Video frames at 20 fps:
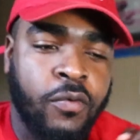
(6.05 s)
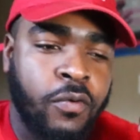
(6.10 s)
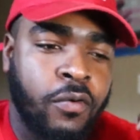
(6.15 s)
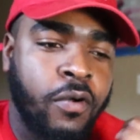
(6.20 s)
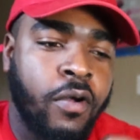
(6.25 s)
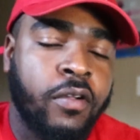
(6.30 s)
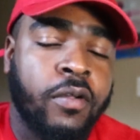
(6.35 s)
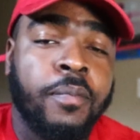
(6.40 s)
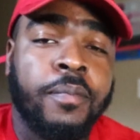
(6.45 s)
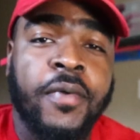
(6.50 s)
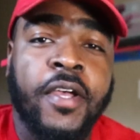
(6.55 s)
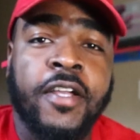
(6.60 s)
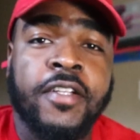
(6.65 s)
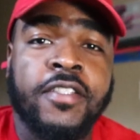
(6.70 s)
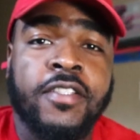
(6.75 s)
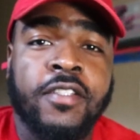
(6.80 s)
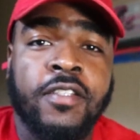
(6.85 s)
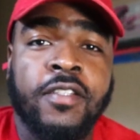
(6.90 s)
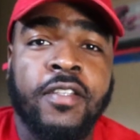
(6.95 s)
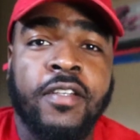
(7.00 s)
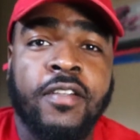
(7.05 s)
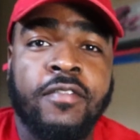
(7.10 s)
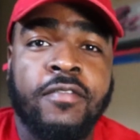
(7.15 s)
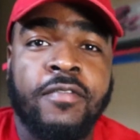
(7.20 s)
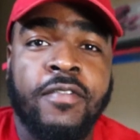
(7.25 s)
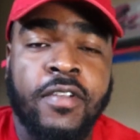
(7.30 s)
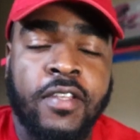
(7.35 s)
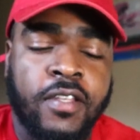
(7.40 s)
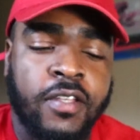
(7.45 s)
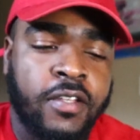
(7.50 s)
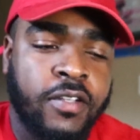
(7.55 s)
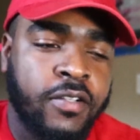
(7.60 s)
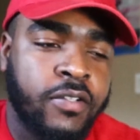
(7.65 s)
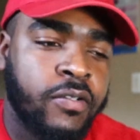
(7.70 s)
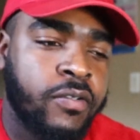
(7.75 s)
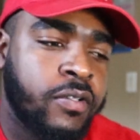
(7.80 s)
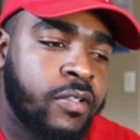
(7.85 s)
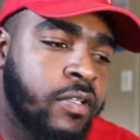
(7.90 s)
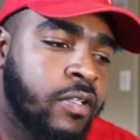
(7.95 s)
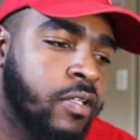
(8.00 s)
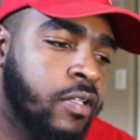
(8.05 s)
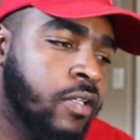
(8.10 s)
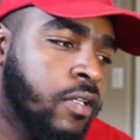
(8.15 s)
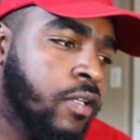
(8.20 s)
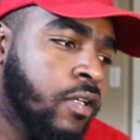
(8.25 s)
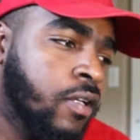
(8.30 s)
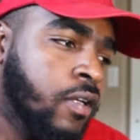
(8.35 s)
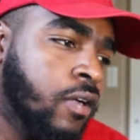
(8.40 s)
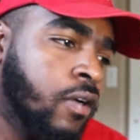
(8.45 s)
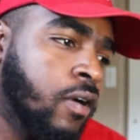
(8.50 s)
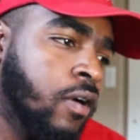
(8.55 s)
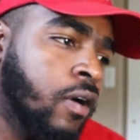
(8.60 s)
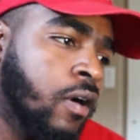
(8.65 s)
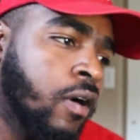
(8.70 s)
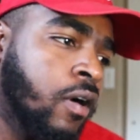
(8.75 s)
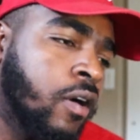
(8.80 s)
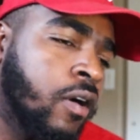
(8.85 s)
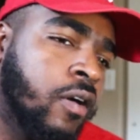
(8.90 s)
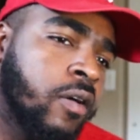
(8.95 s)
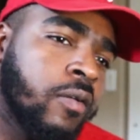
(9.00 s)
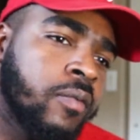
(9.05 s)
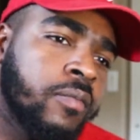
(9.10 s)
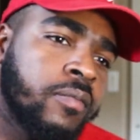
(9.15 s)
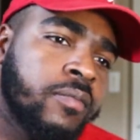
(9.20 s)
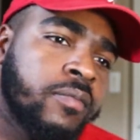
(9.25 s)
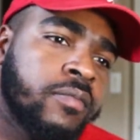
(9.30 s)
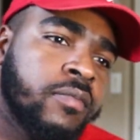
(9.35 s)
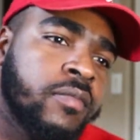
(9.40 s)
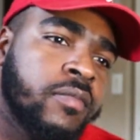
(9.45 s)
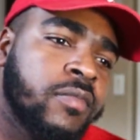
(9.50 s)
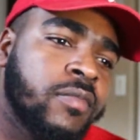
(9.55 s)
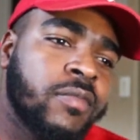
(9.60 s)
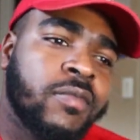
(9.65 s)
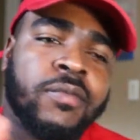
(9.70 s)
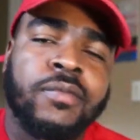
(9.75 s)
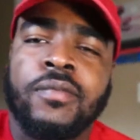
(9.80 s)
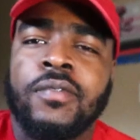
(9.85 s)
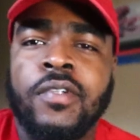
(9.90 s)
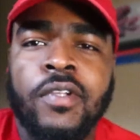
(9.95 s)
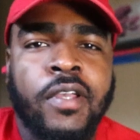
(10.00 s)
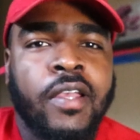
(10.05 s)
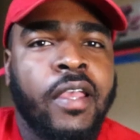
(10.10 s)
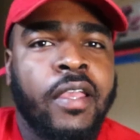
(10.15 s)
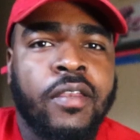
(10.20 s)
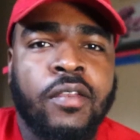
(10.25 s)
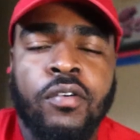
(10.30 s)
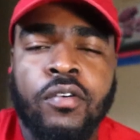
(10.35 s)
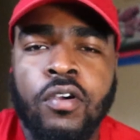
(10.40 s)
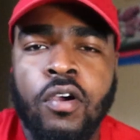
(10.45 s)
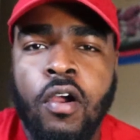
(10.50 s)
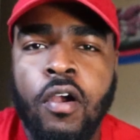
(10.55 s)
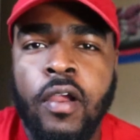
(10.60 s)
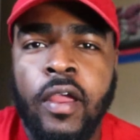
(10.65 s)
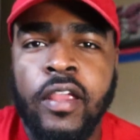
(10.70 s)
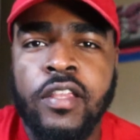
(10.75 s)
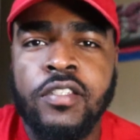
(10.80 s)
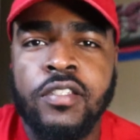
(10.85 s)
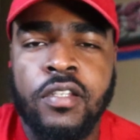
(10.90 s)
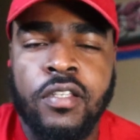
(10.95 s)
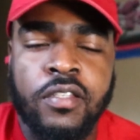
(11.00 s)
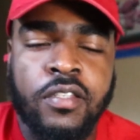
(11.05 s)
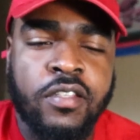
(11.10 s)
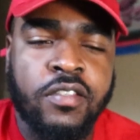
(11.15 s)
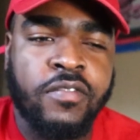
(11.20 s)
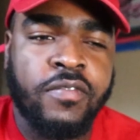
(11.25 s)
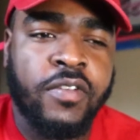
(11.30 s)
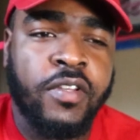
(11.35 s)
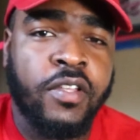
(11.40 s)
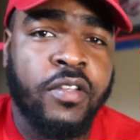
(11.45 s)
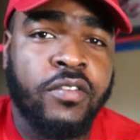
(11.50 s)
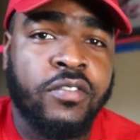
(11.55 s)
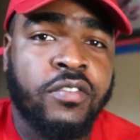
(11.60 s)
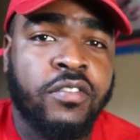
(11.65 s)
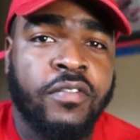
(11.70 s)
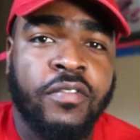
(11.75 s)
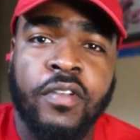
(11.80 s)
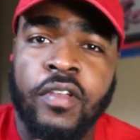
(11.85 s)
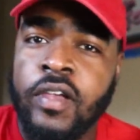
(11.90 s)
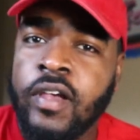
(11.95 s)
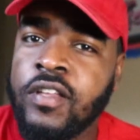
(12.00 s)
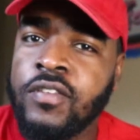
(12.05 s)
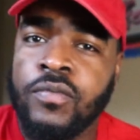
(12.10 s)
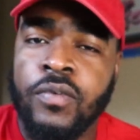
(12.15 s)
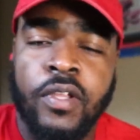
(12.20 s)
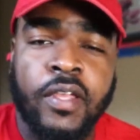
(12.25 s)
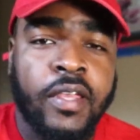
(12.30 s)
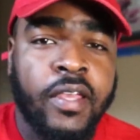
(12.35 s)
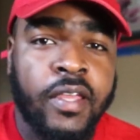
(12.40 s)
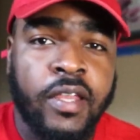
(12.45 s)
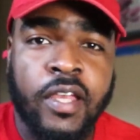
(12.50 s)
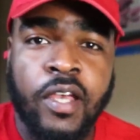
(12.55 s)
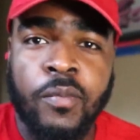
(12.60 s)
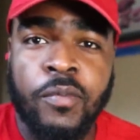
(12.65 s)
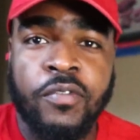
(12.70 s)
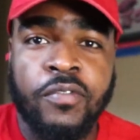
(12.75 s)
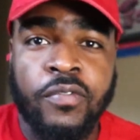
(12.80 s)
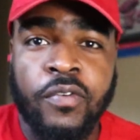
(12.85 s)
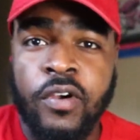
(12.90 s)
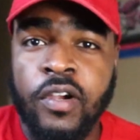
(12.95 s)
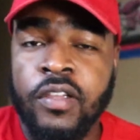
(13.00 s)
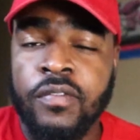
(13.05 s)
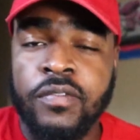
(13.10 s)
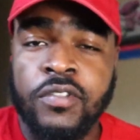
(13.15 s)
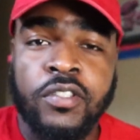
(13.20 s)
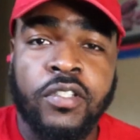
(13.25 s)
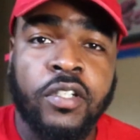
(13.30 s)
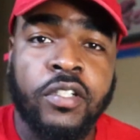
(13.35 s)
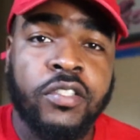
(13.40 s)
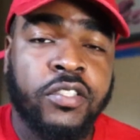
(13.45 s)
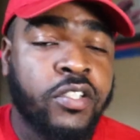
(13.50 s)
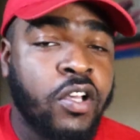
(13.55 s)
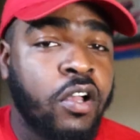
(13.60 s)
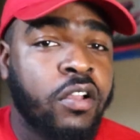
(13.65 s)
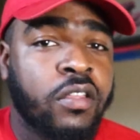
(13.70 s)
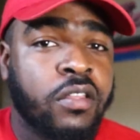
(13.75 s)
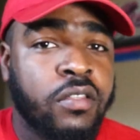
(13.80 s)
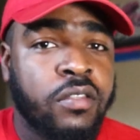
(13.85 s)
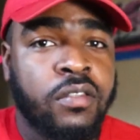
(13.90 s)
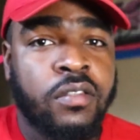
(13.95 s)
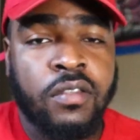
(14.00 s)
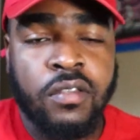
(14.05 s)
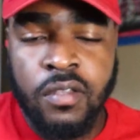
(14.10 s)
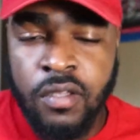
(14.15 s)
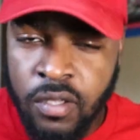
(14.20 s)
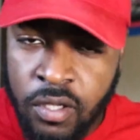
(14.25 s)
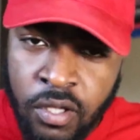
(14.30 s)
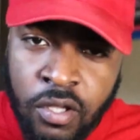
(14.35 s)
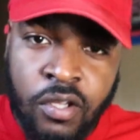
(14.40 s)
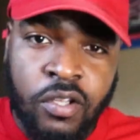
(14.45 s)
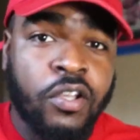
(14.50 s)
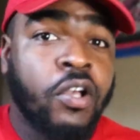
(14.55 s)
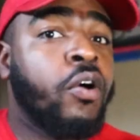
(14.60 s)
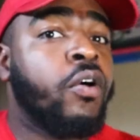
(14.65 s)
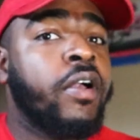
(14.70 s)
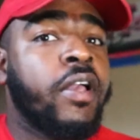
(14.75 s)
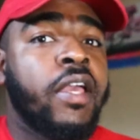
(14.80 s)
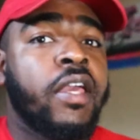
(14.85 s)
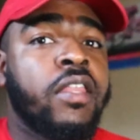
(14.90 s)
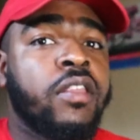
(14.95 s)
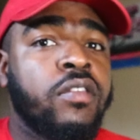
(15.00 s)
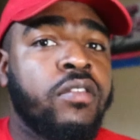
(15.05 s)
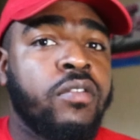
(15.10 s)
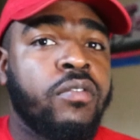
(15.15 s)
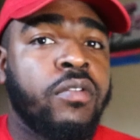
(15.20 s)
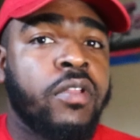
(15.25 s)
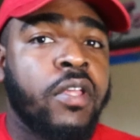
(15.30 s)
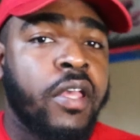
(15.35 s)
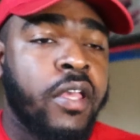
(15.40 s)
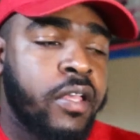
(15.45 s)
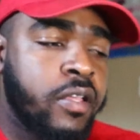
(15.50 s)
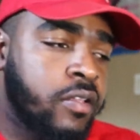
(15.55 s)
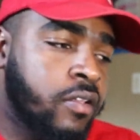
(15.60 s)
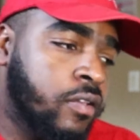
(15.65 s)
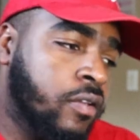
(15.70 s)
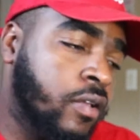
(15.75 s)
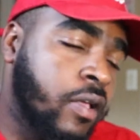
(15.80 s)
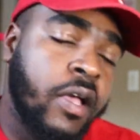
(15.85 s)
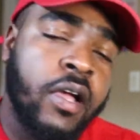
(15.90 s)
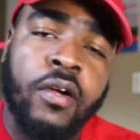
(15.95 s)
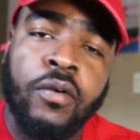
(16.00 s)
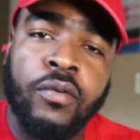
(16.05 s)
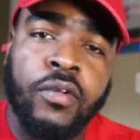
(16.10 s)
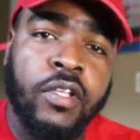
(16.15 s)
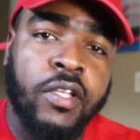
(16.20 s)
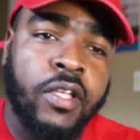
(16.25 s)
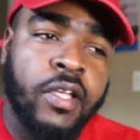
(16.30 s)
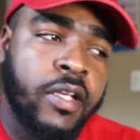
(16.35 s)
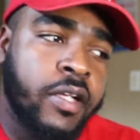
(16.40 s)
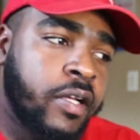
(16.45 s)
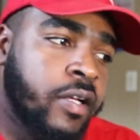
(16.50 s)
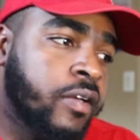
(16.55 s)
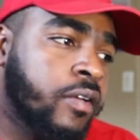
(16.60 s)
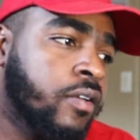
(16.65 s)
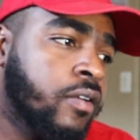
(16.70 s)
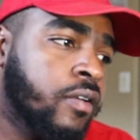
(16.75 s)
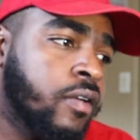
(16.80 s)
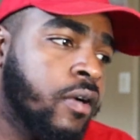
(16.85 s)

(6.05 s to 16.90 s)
Welcome back to another video. Um ain't no car action in this video, so if you guys want to head out before I even start talking, go ahead and do that. I don't really care.